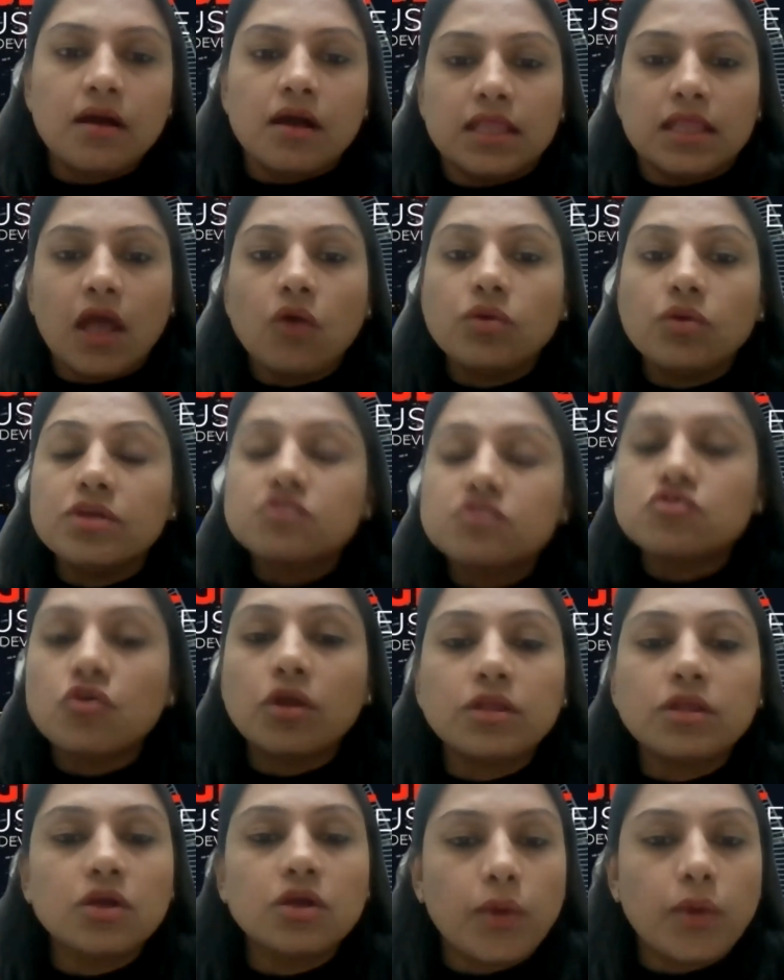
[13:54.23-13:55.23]
Now, it's
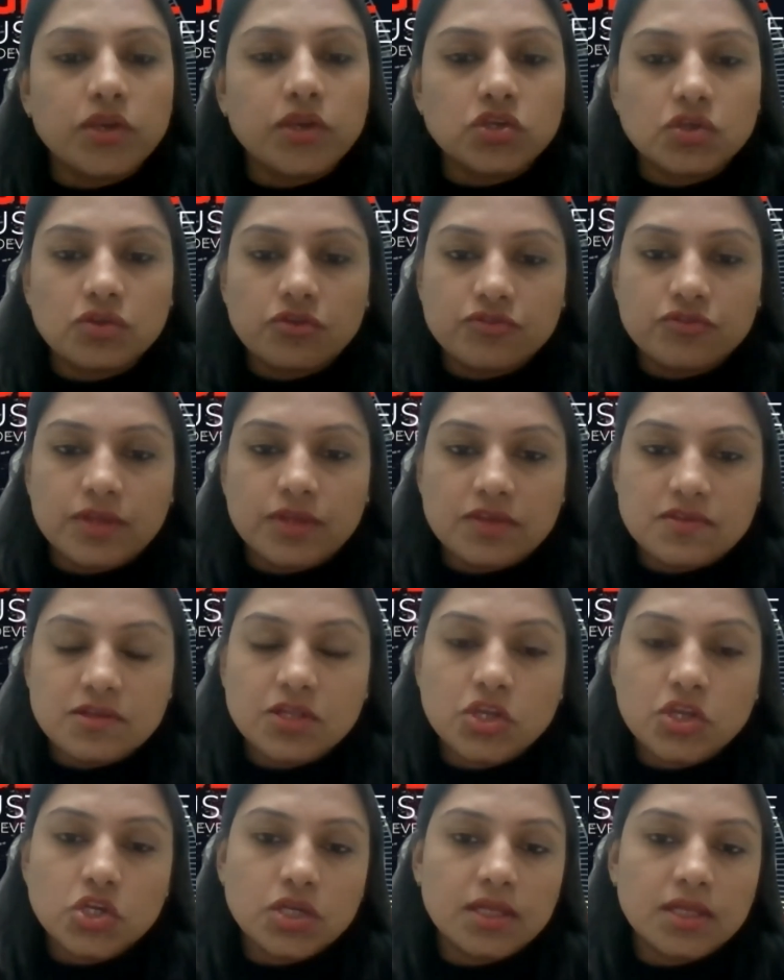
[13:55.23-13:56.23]
not a question of
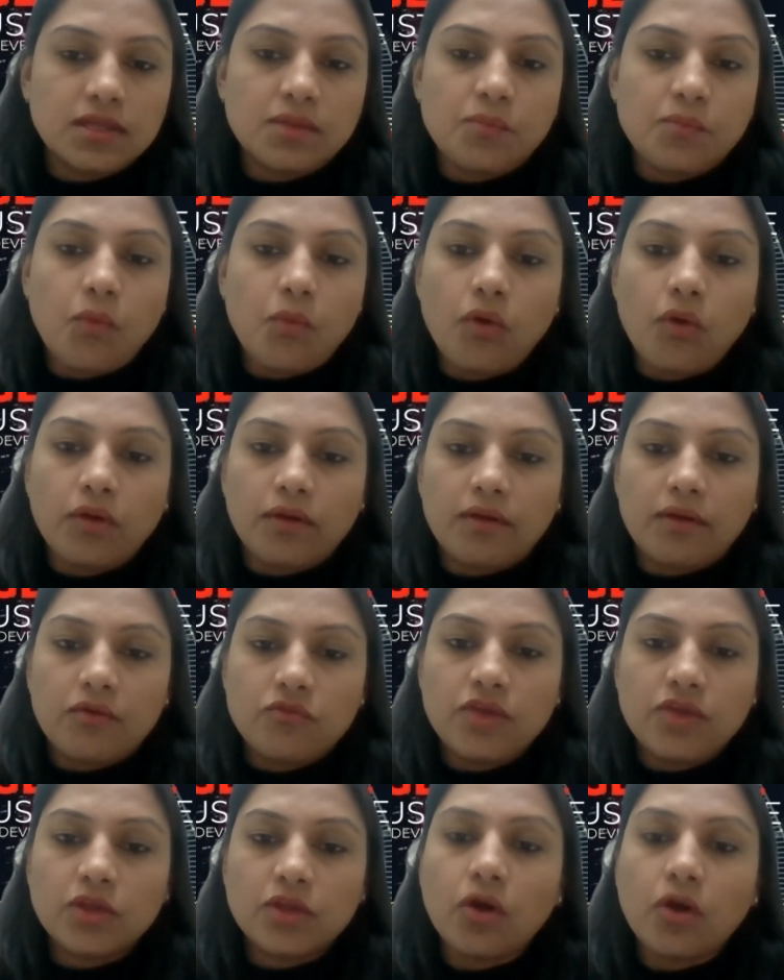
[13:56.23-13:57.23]
destination anymore.
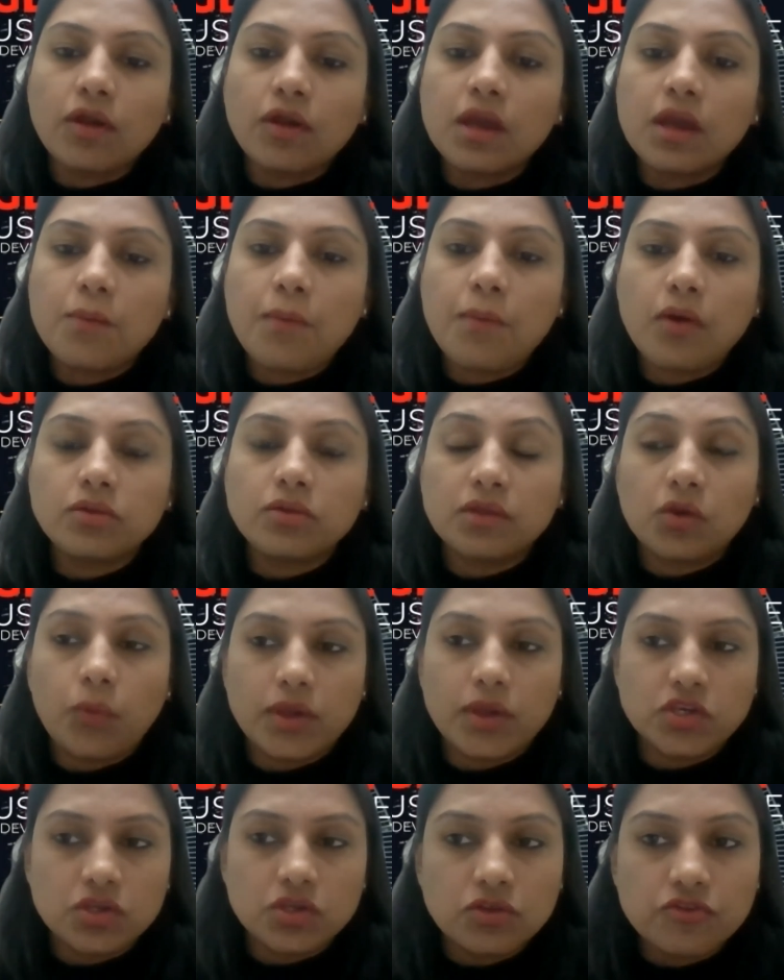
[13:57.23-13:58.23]
We are talking about the
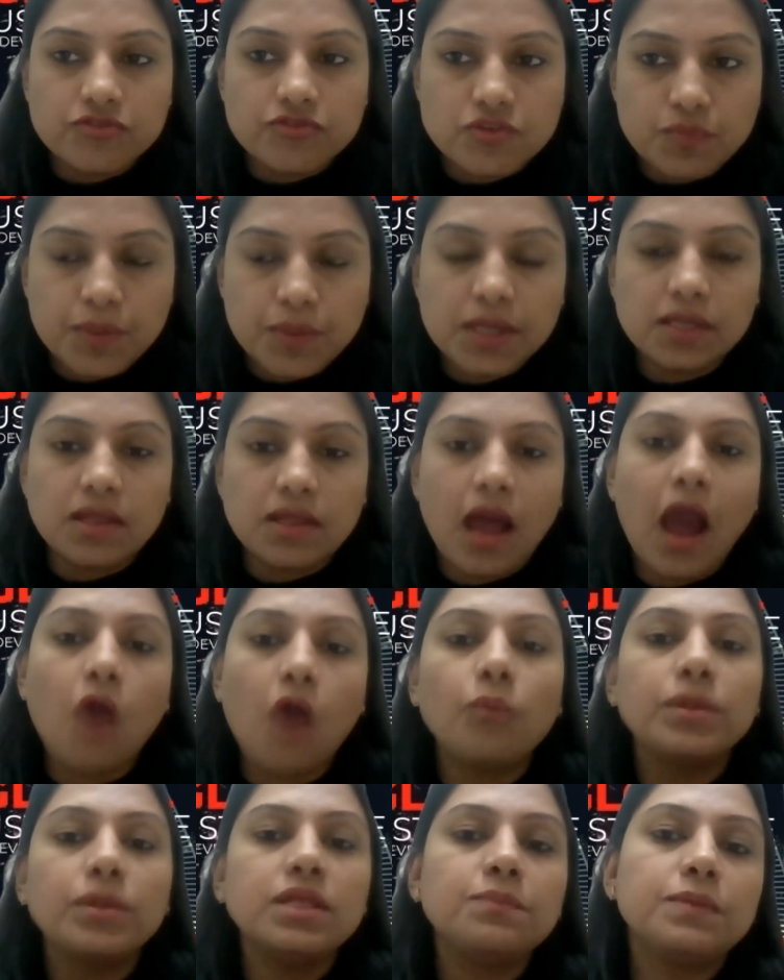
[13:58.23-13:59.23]
question of speed.
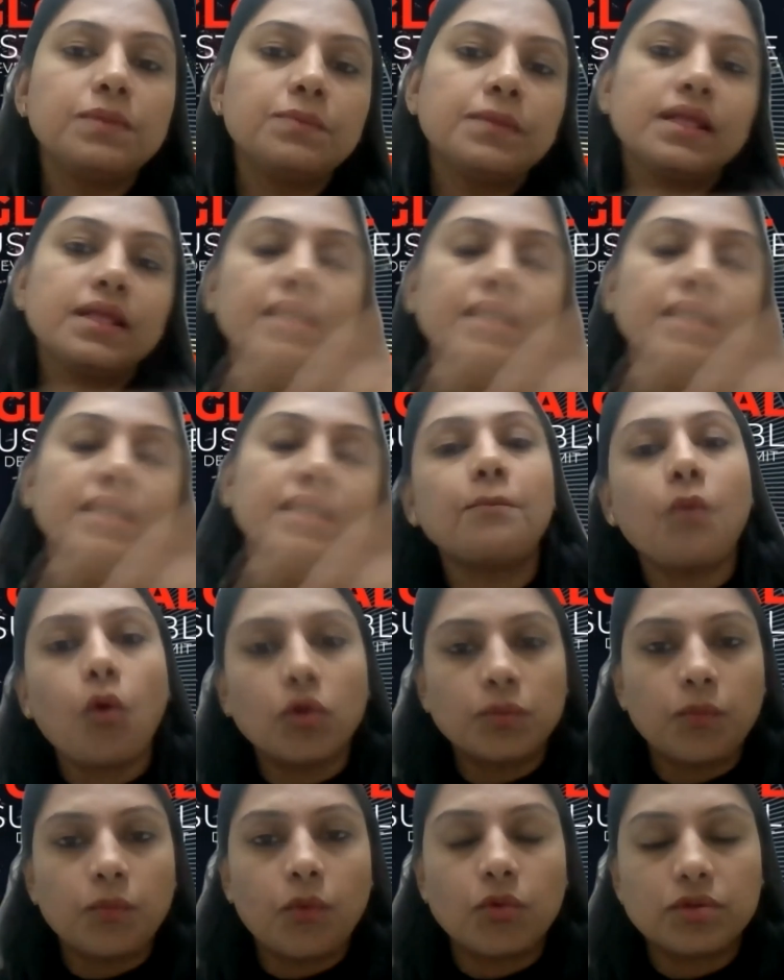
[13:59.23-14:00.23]
How many people come
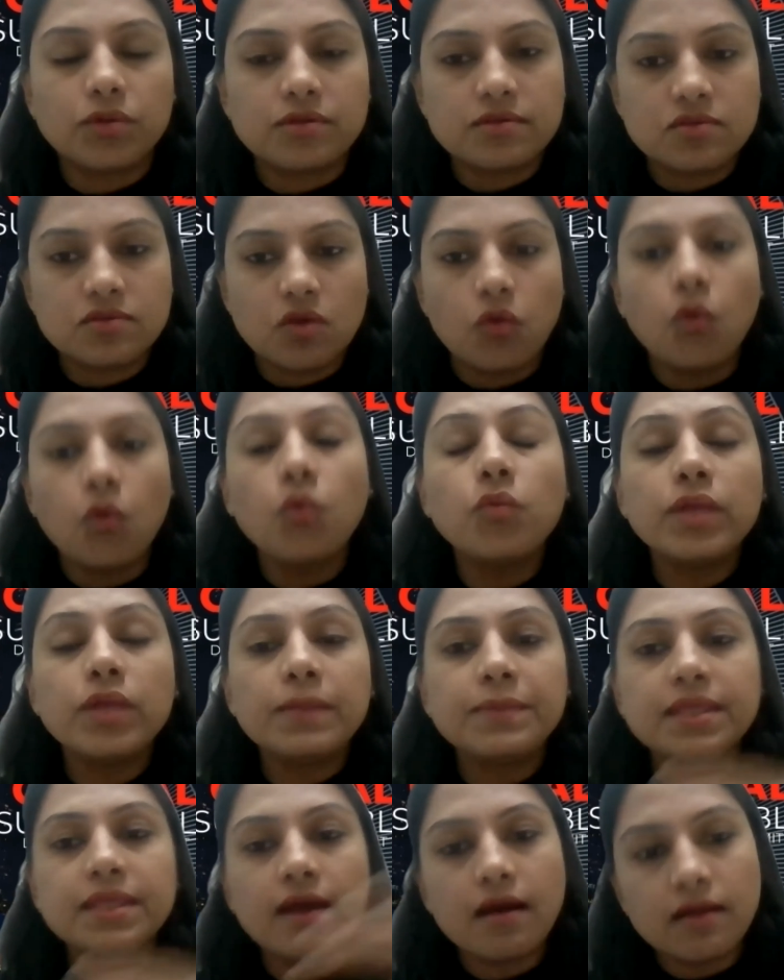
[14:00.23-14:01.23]
on board? Who
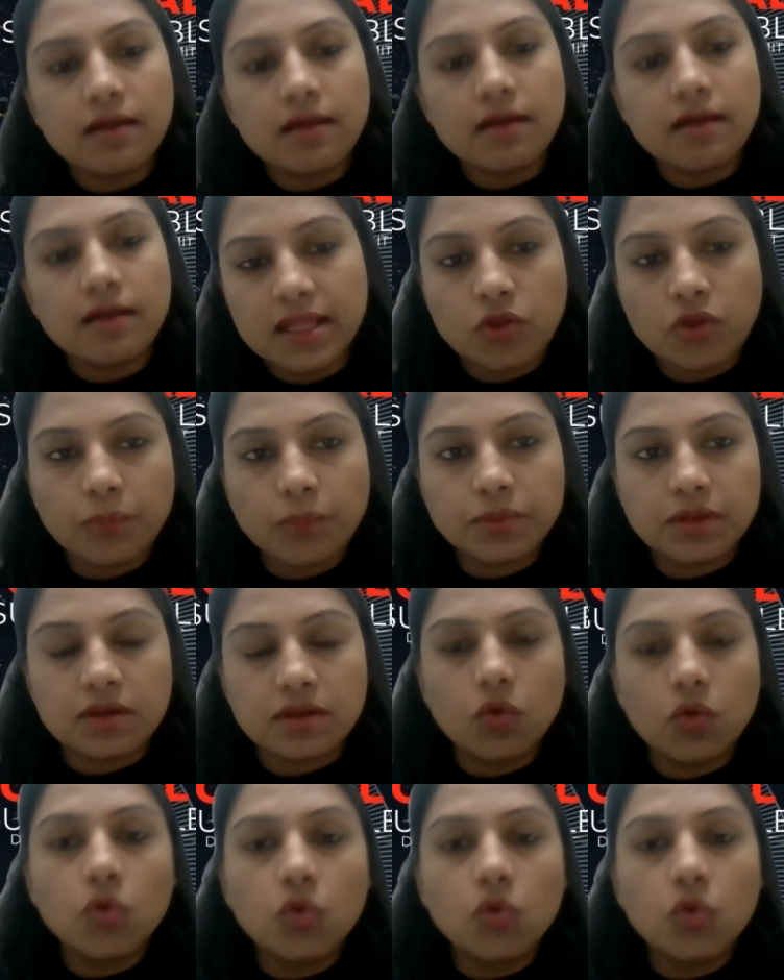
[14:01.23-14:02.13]
will be the early adopter?